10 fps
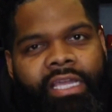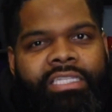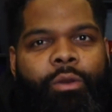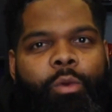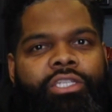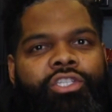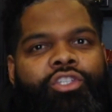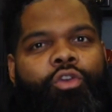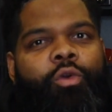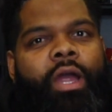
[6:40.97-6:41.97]
it because I
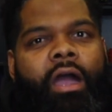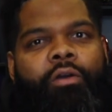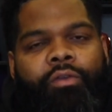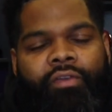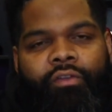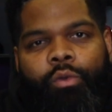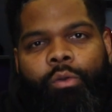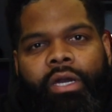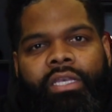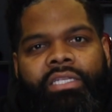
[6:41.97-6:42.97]
wasn't sure how if
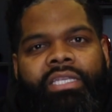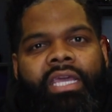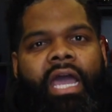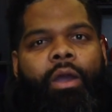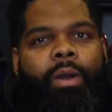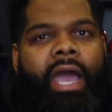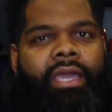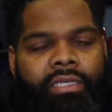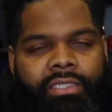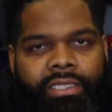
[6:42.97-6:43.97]
everyone will understand how
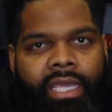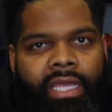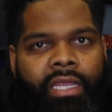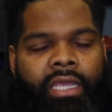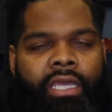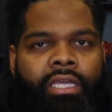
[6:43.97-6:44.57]
I understand.